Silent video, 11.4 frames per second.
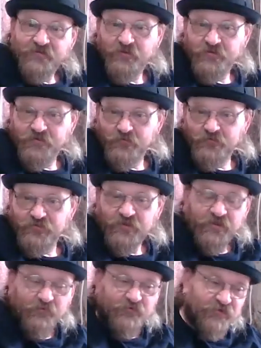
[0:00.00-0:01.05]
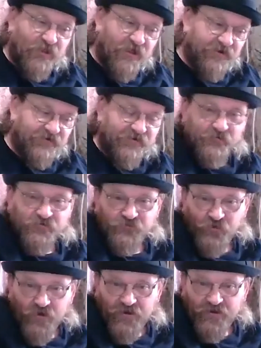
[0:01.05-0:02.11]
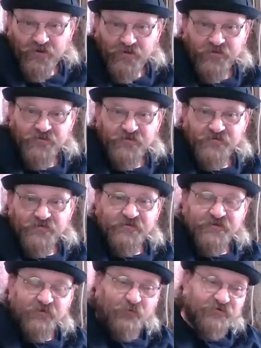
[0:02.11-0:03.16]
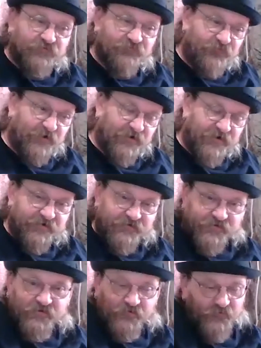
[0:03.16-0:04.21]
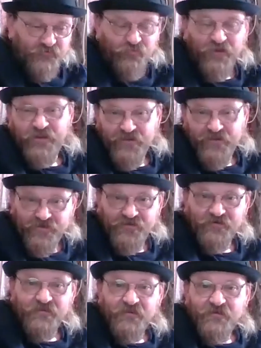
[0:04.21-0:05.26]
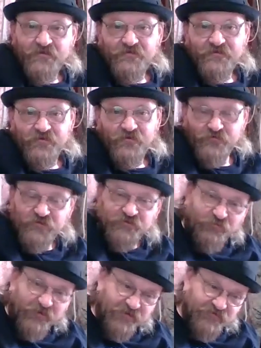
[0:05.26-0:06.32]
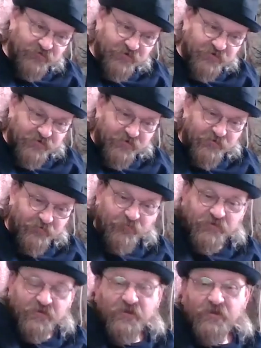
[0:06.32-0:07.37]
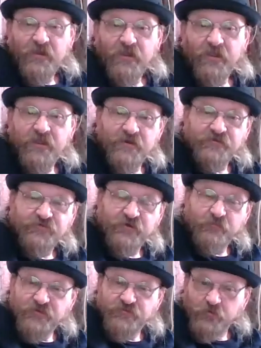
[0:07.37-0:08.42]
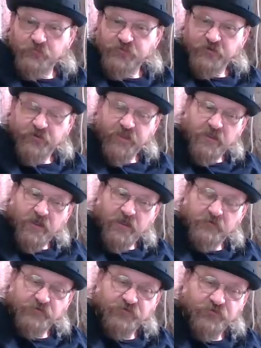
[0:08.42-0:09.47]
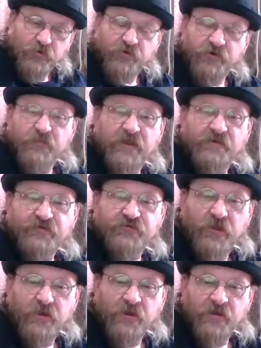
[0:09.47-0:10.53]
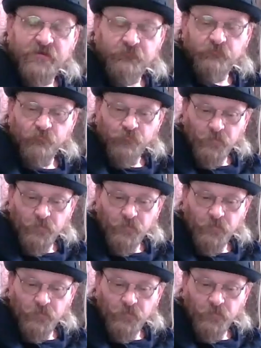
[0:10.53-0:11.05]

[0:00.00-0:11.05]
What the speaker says: It was light, it was dry, it wasn't very, it was bad, it was expensive. And I said to myself, it's like, hey, I have a certain amount of time